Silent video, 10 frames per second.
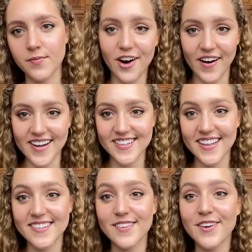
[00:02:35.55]
All right, so
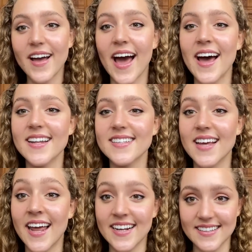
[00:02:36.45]
let's look at
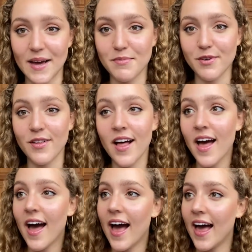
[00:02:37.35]
an example.
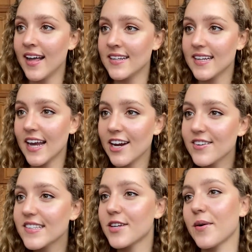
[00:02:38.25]
And here
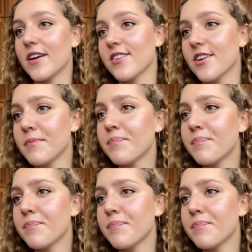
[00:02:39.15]
is the question.